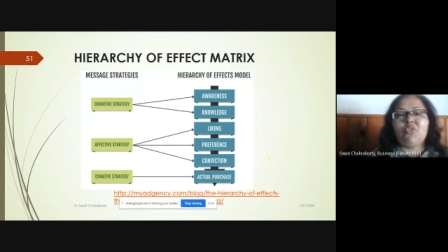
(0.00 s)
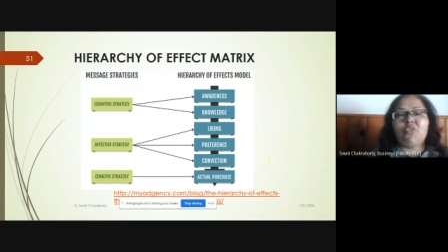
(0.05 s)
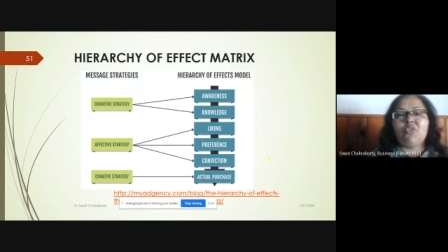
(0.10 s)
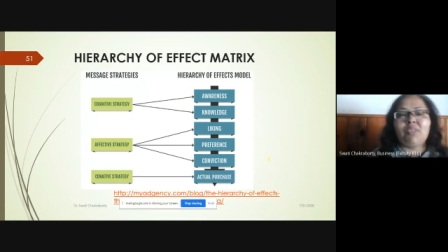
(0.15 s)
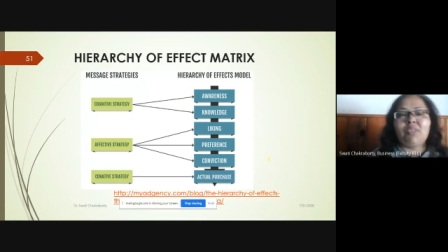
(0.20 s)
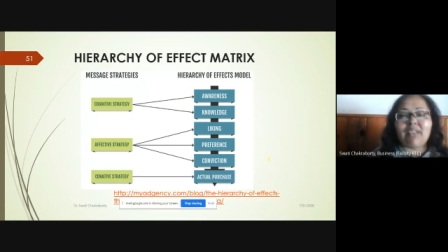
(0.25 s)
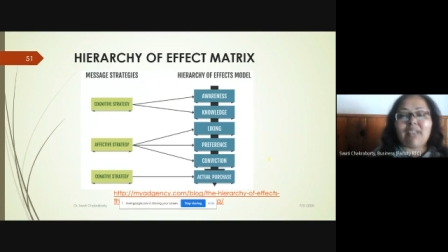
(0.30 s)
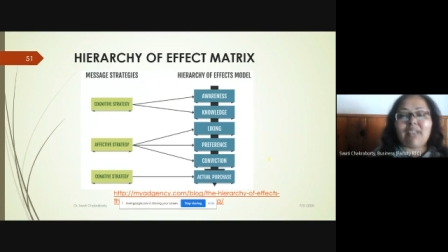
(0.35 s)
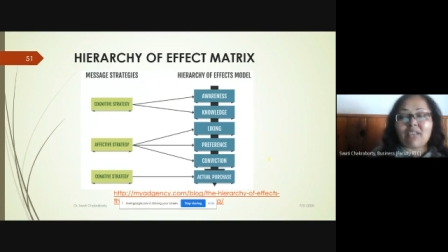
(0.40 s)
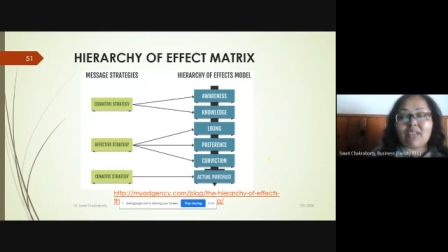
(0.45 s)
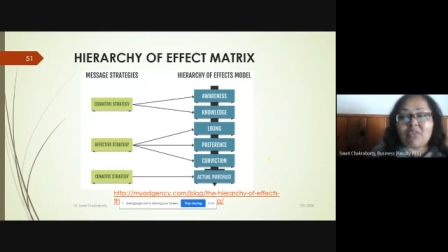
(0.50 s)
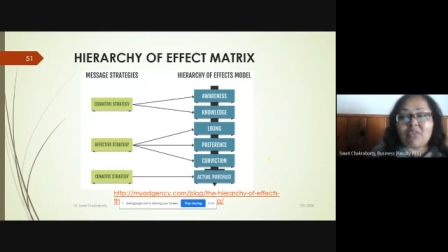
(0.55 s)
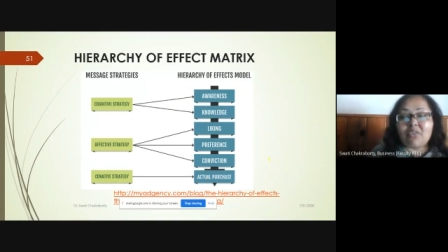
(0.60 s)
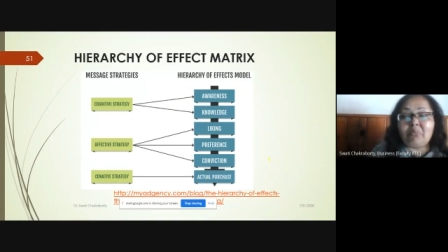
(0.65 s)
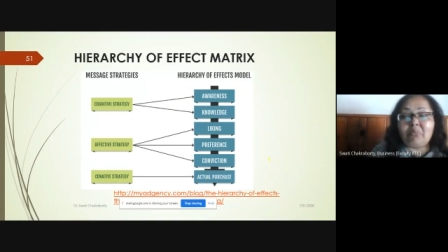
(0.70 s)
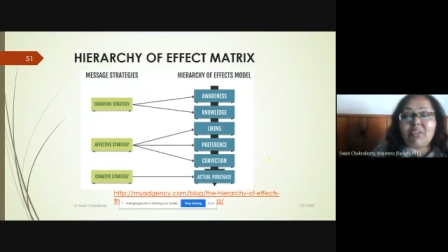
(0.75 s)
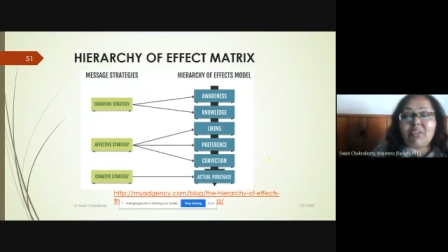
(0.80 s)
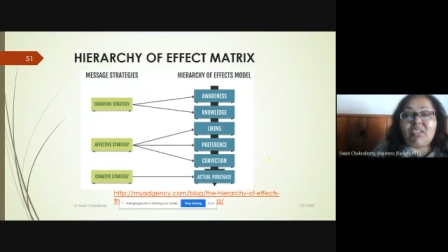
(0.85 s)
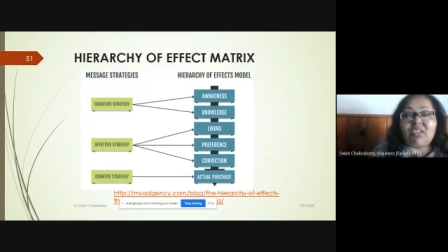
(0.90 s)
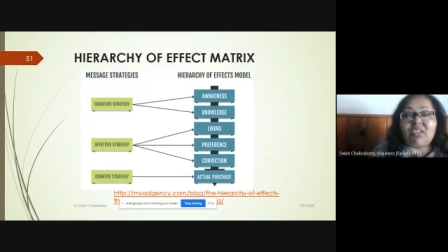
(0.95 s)
is actually
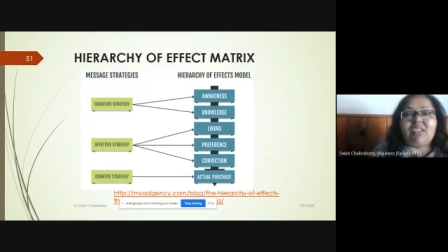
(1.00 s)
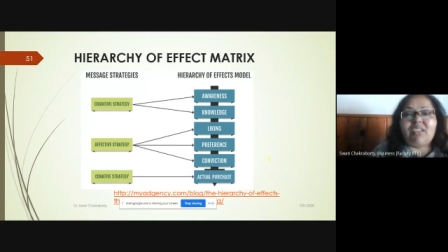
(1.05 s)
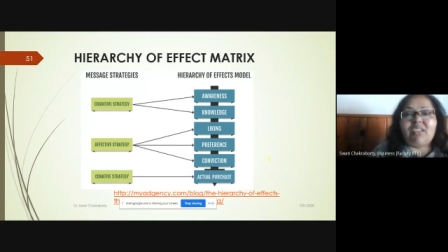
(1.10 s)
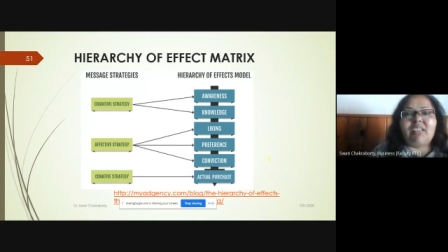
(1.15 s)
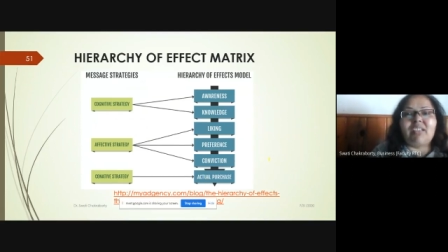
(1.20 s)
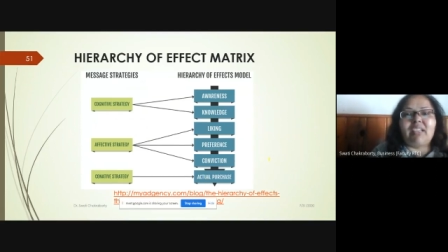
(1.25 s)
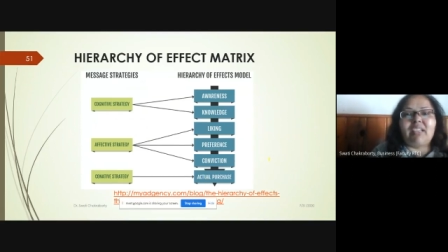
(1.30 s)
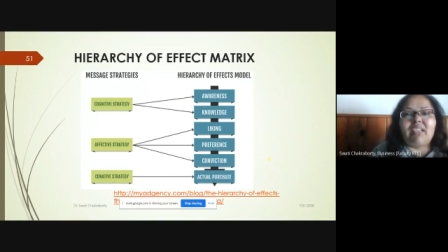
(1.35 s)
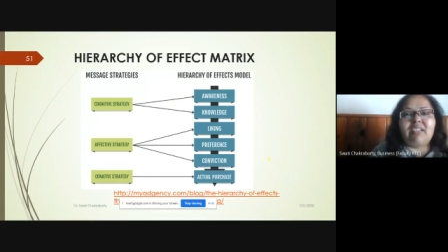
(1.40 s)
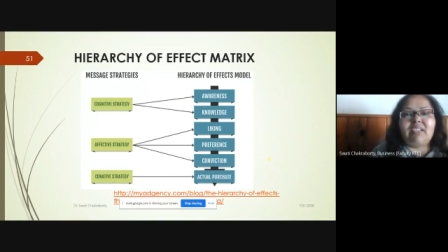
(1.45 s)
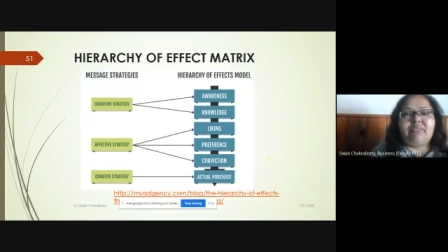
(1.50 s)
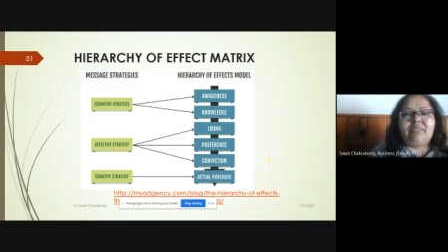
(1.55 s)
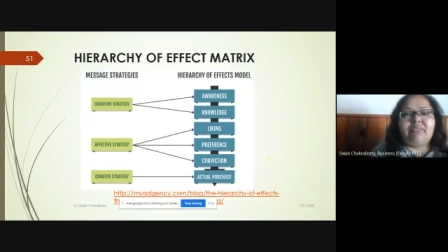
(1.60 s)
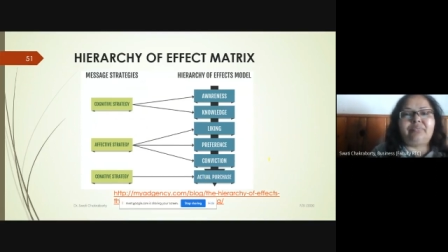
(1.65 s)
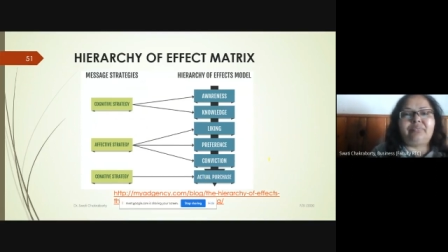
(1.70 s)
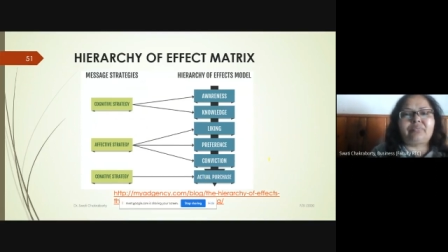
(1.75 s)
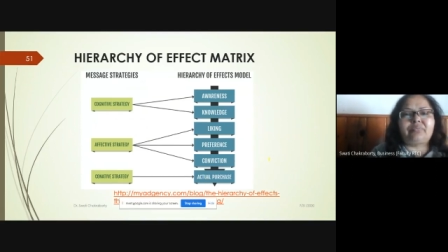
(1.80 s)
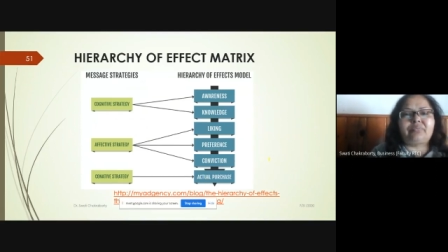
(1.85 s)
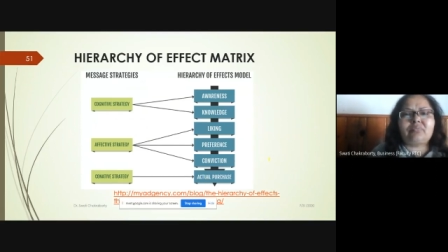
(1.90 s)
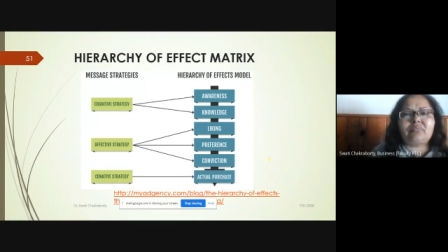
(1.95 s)
purchasing
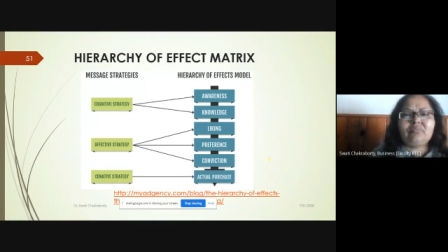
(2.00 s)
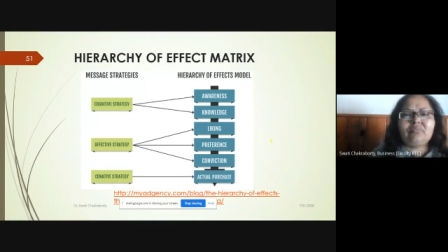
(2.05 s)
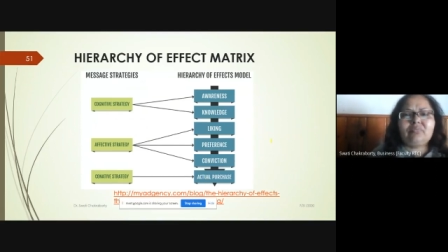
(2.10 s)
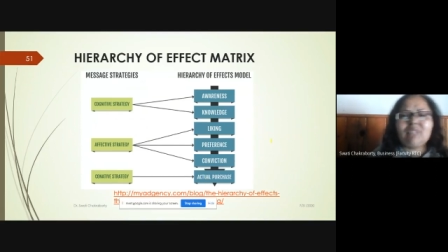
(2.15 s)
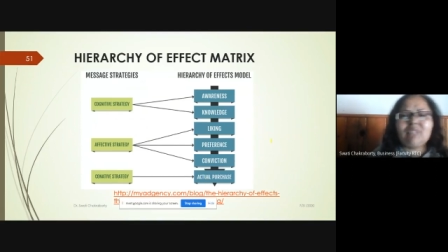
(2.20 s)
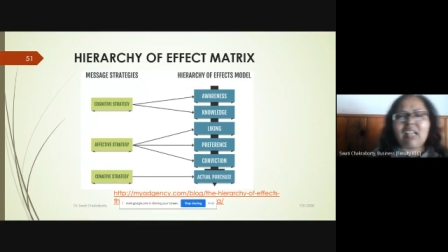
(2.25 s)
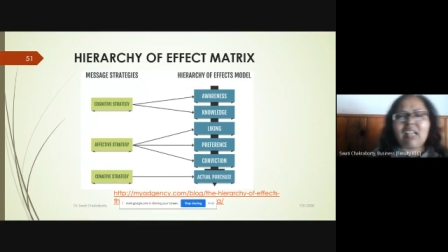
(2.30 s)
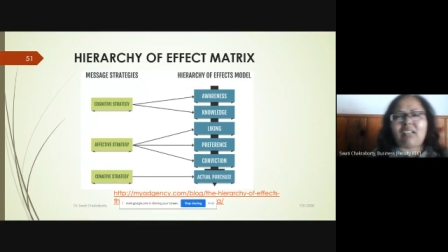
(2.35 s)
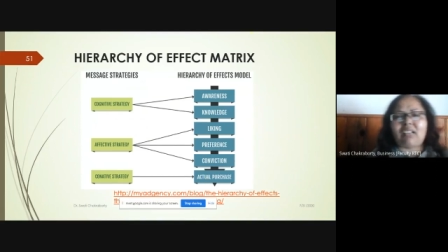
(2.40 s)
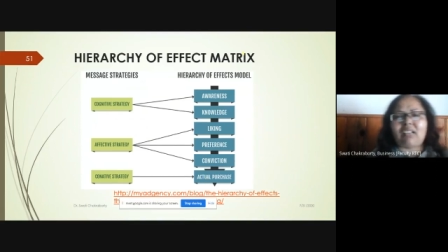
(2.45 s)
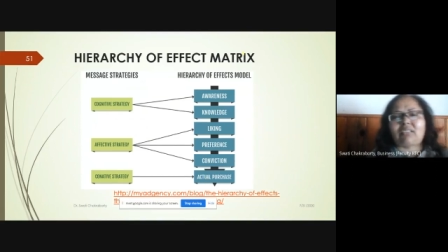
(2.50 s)
it.